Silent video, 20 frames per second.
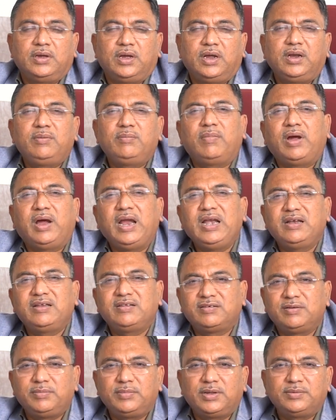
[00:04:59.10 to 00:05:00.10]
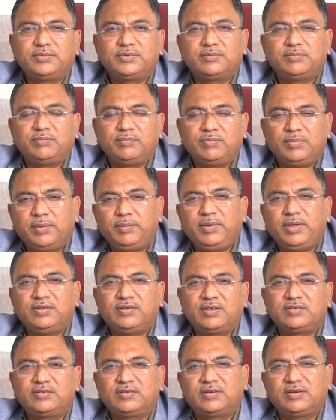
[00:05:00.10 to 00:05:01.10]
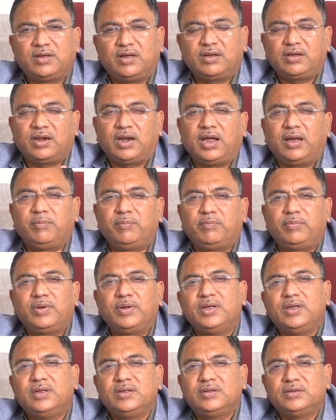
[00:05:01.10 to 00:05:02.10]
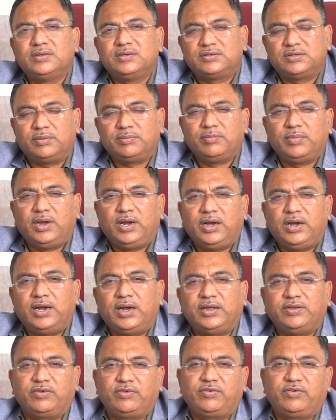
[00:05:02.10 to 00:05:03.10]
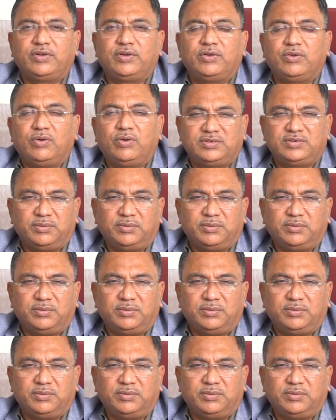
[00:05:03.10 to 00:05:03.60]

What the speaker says: And mild symptoms may be just a cramp, some indigestion or